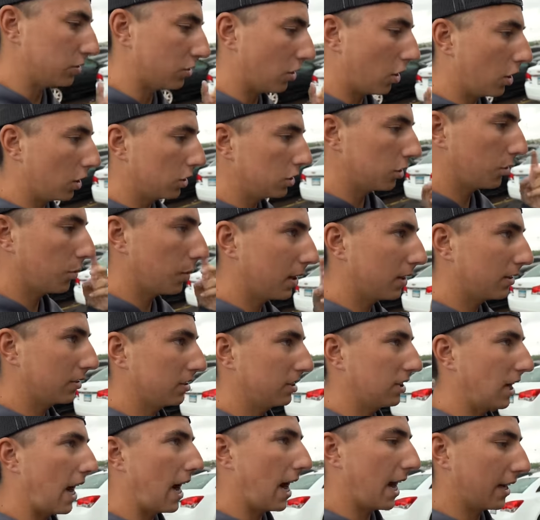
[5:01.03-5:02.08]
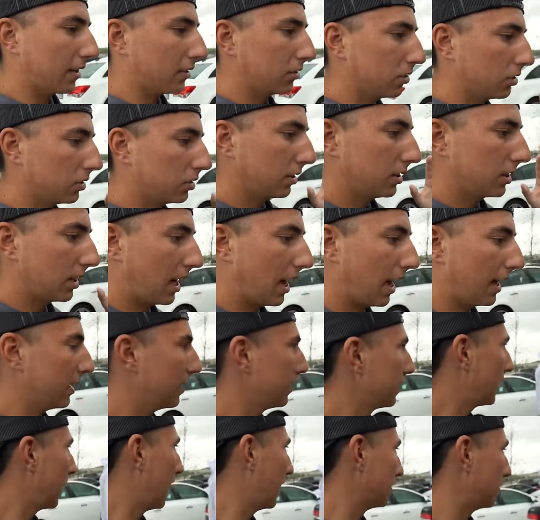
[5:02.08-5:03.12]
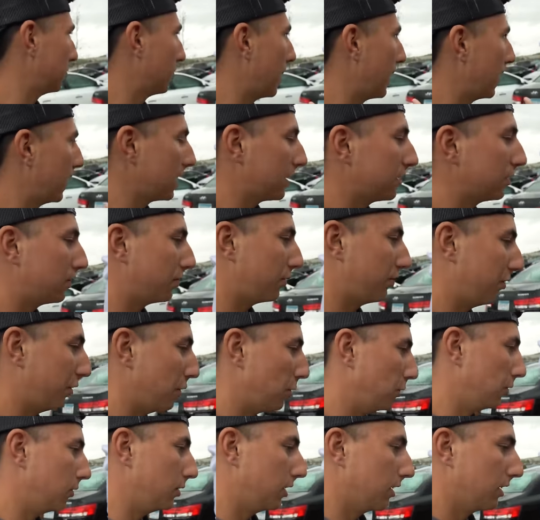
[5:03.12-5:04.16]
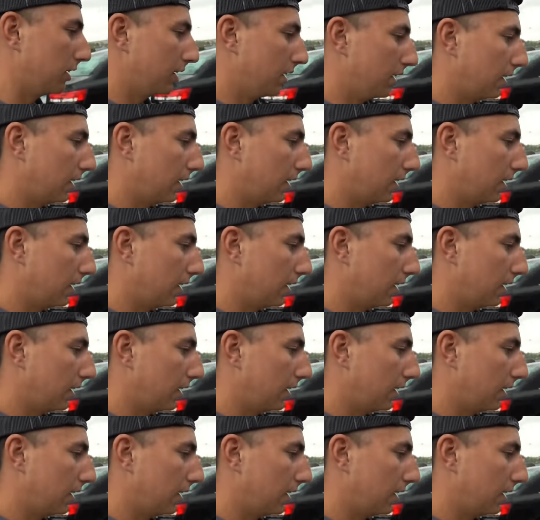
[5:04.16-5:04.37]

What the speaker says: is underwear, socks, cosmetics, food,